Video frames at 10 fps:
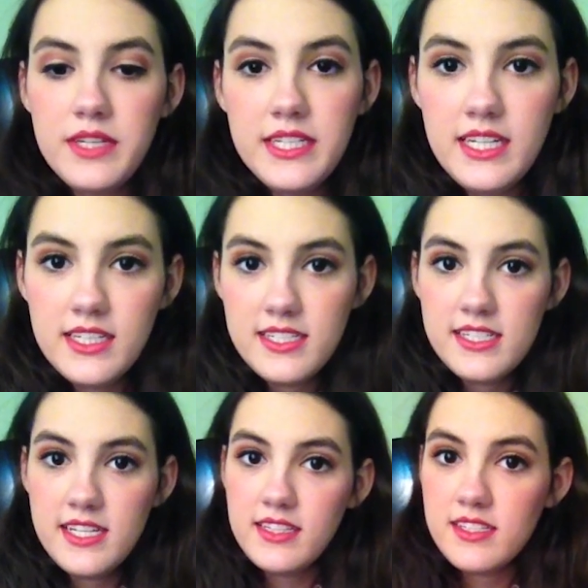needed to
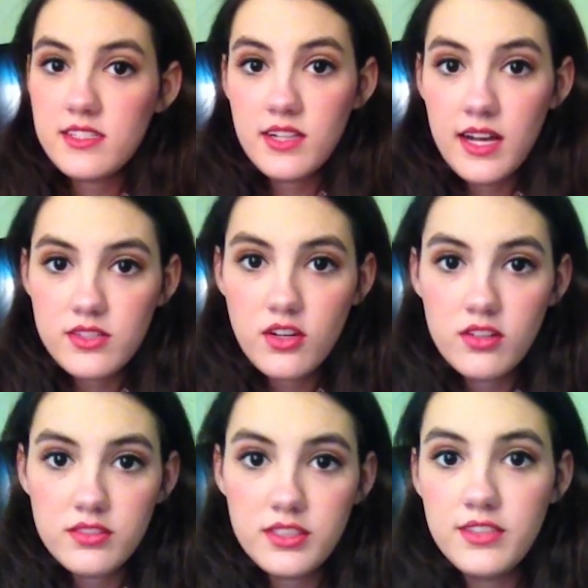take this class
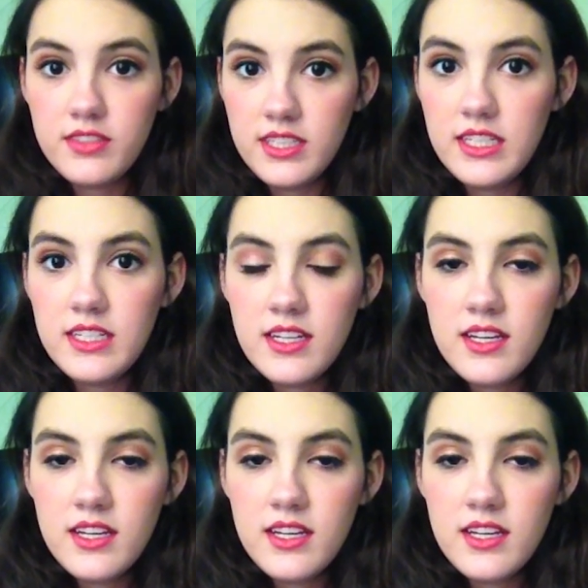called UNI,